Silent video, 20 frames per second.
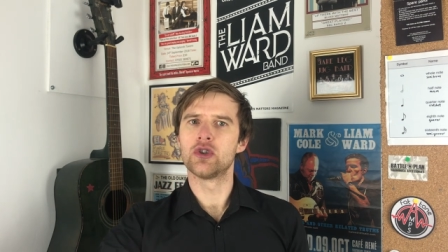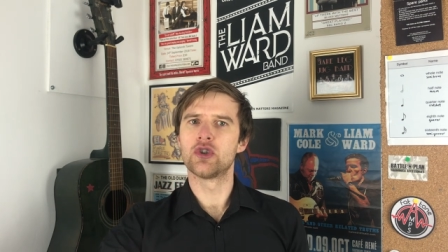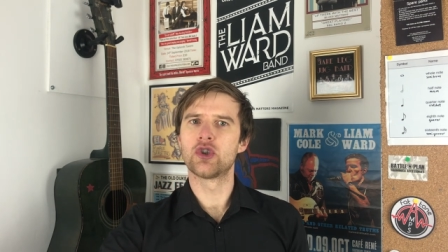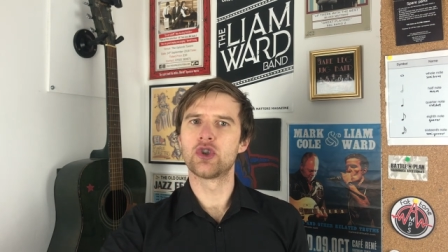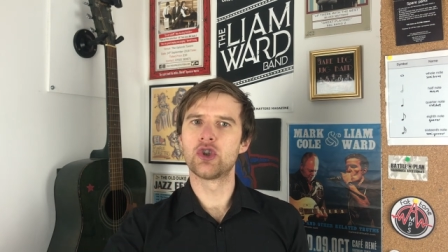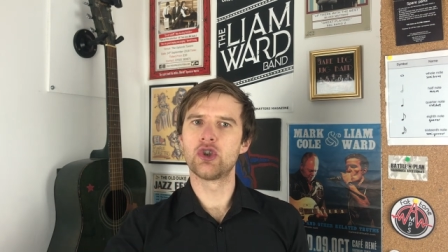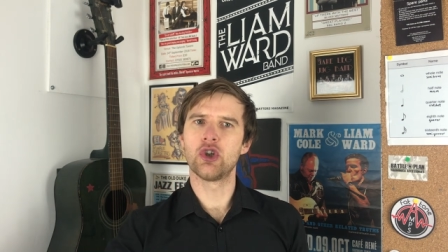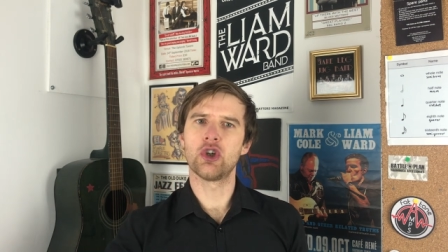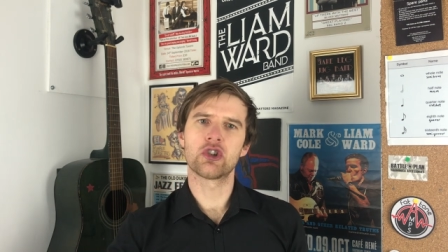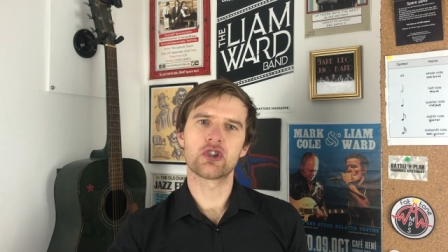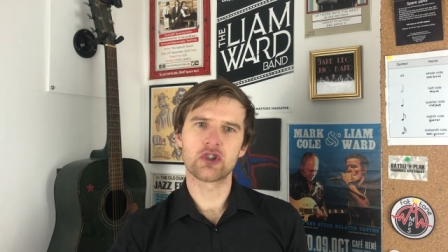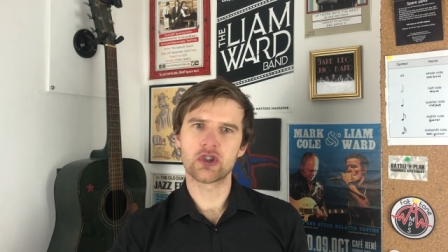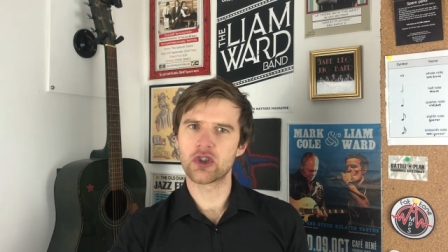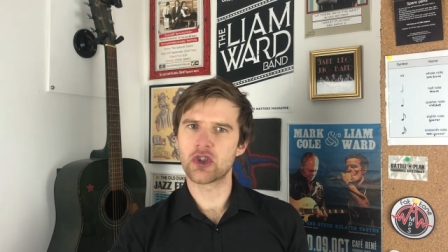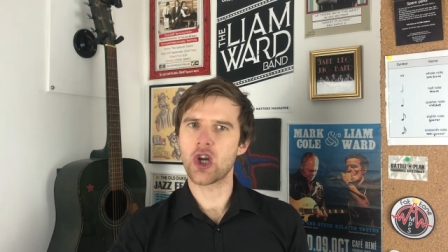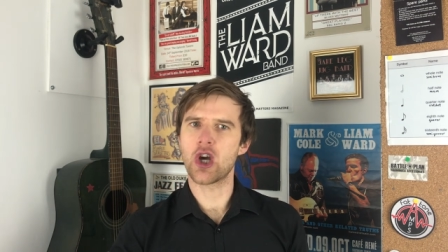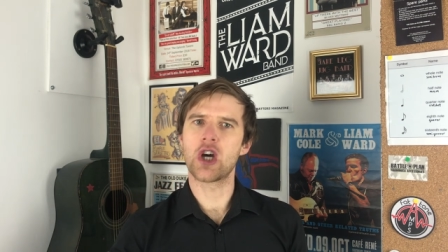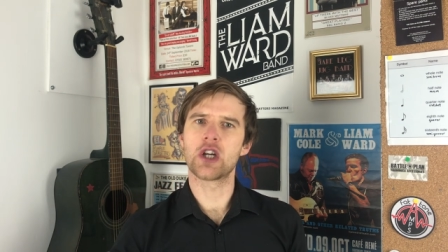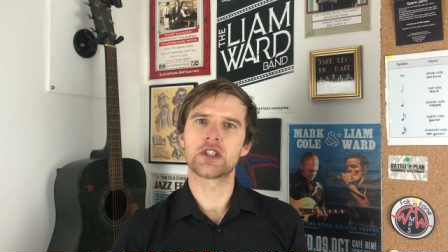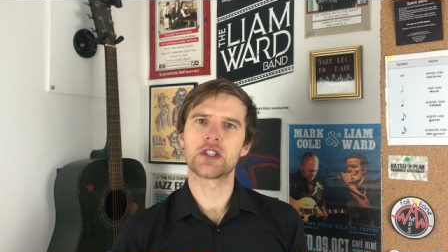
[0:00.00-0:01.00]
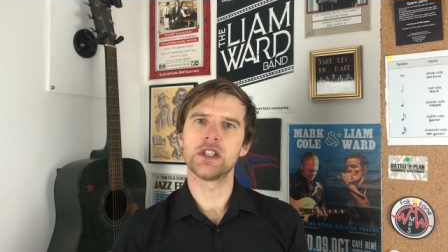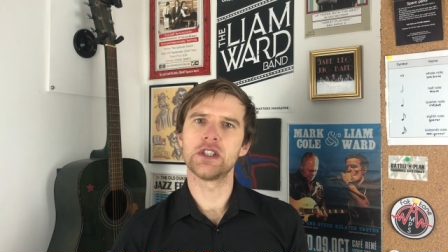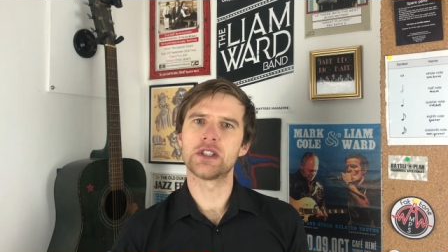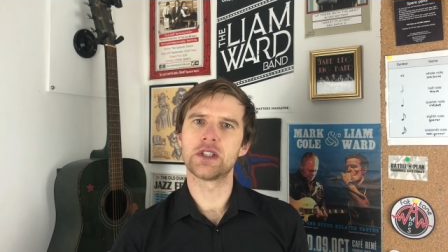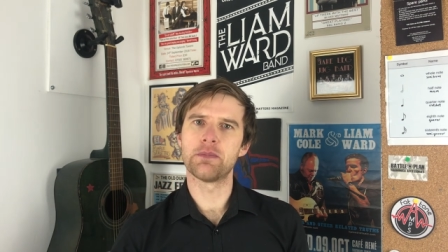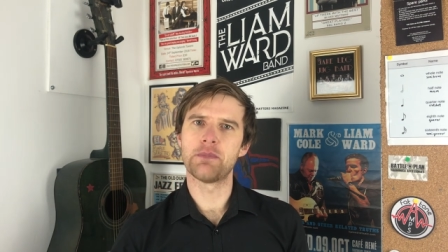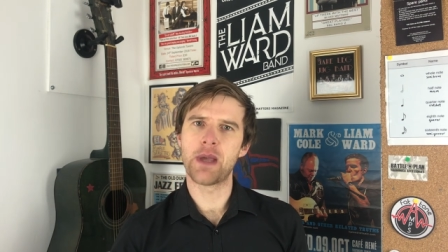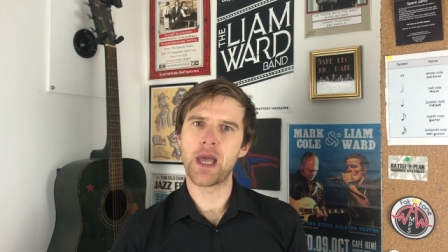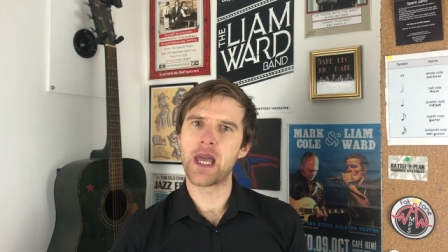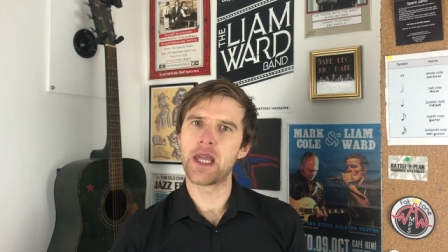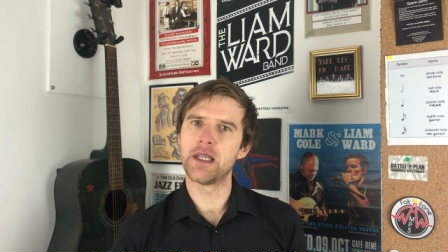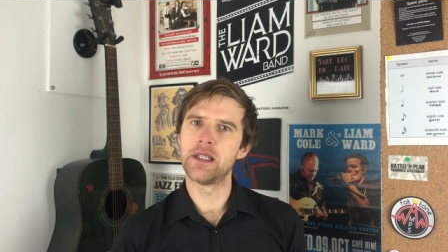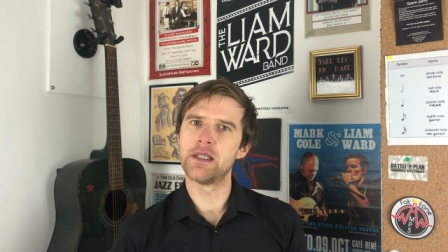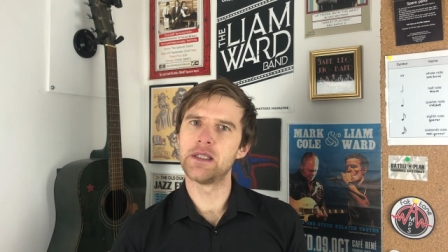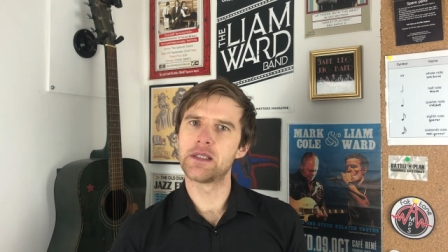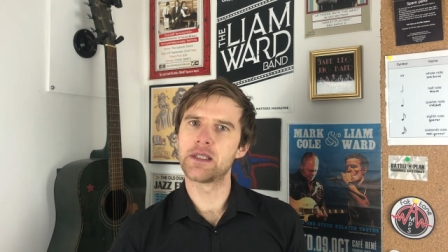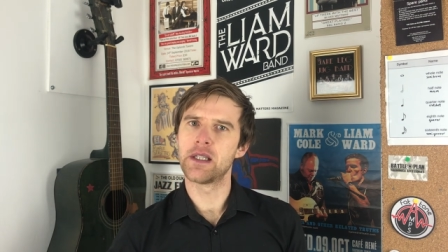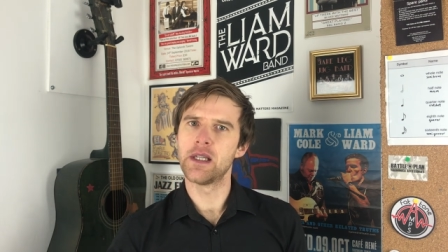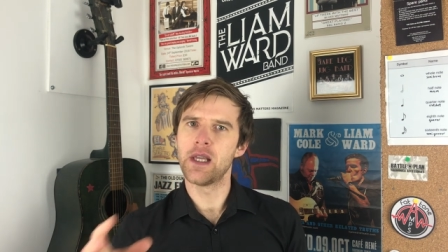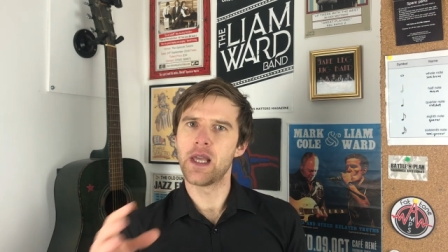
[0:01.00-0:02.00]
just starting to
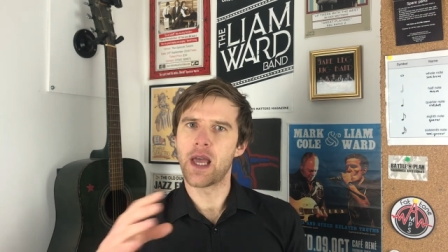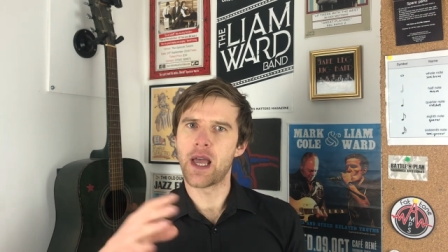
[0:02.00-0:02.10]
bend